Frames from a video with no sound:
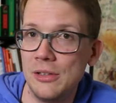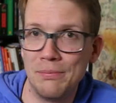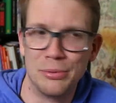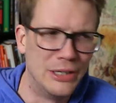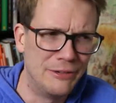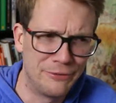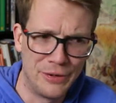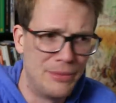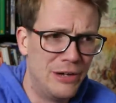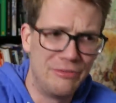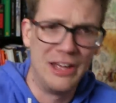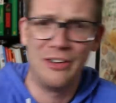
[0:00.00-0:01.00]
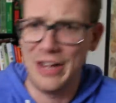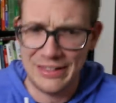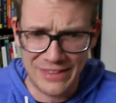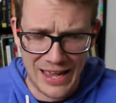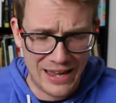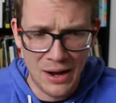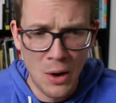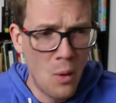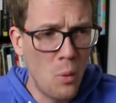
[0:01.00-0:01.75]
debris from an event like that